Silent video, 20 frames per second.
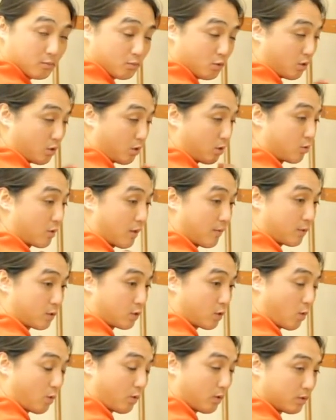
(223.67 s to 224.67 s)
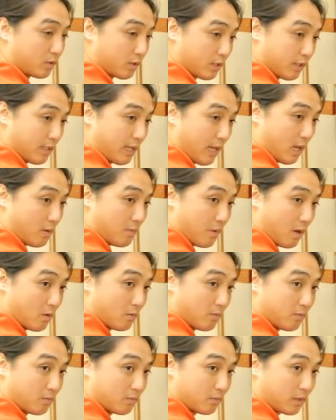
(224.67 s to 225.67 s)
You're going to drive the shoulder to the
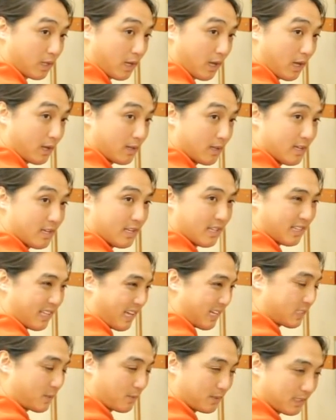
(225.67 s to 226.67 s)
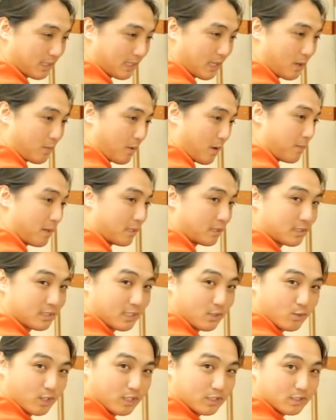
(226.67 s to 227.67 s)
elbow. Okay? Last time I said elbow, I meant to
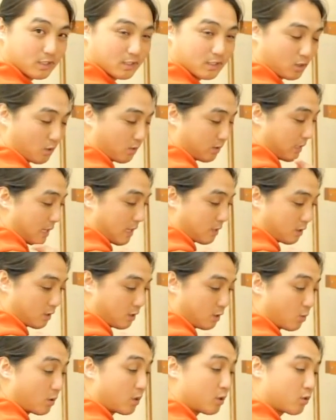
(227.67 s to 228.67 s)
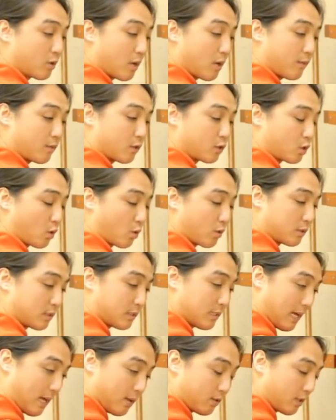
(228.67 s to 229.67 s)
say wrist. So it's actually, you want to drive your shoulders
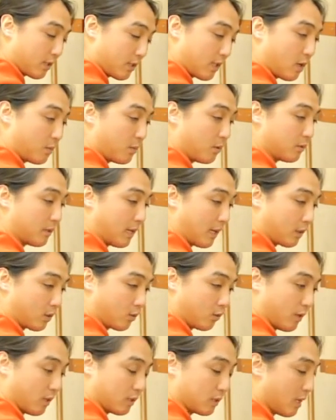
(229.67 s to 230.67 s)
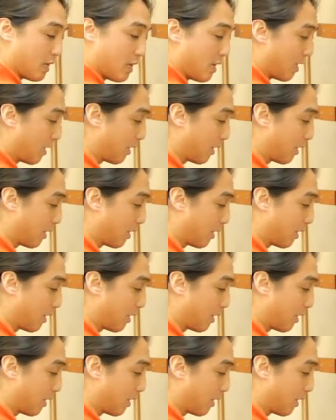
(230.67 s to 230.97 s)
down to the elbow, not the wrist.